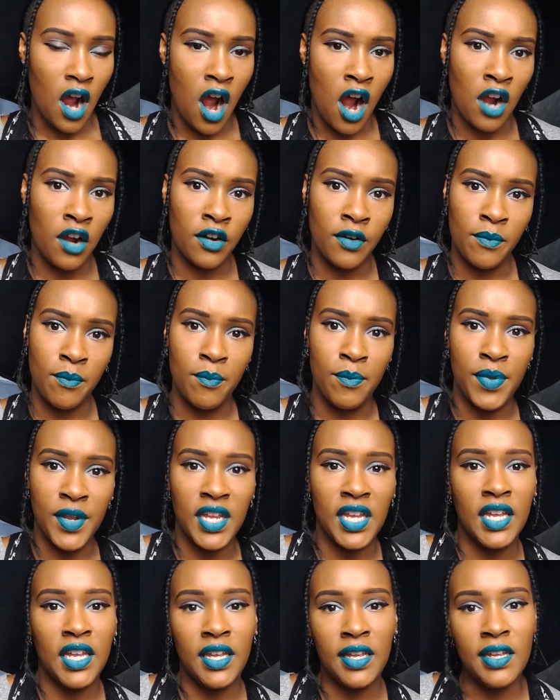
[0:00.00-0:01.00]

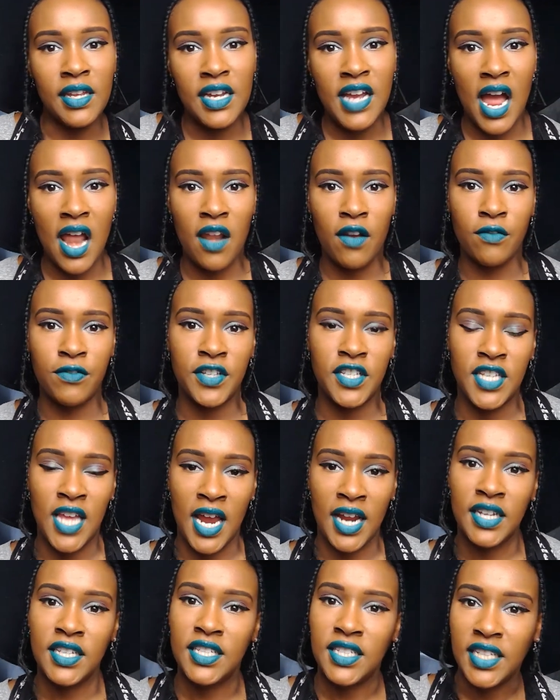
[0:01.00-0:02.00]
R&B, kind of
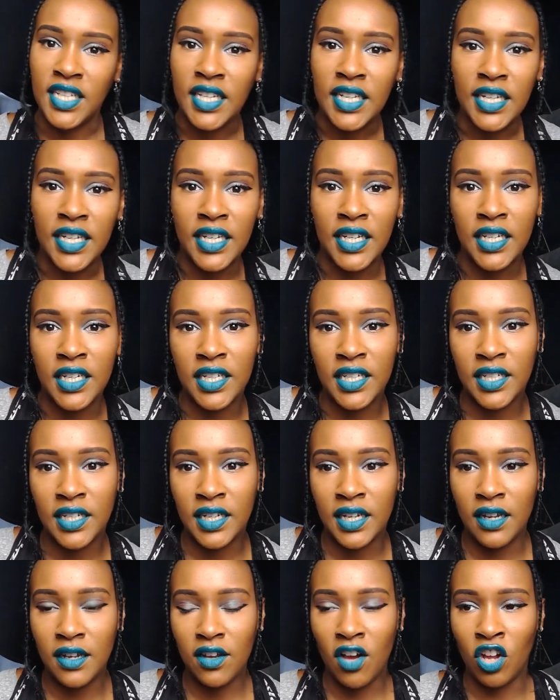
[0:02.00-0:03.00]

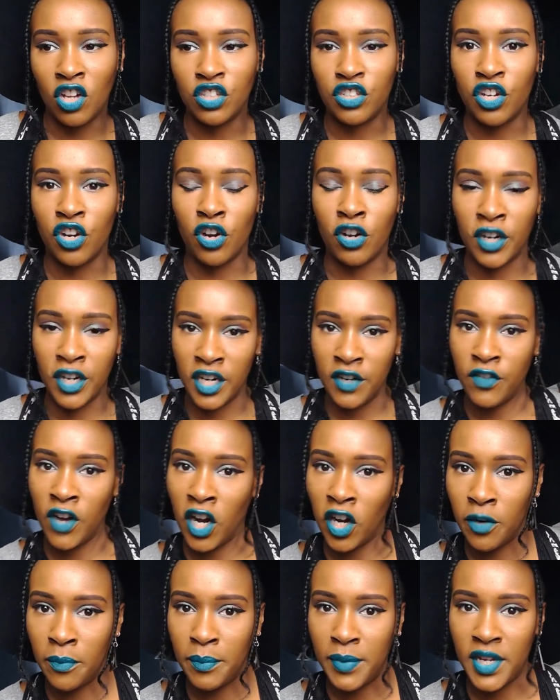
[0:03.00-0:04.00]
sexy alternative
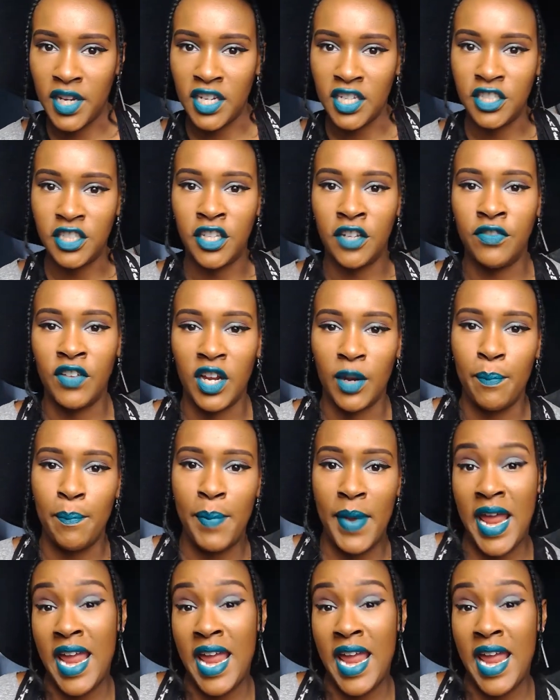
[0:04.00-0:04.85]
R&B stuff like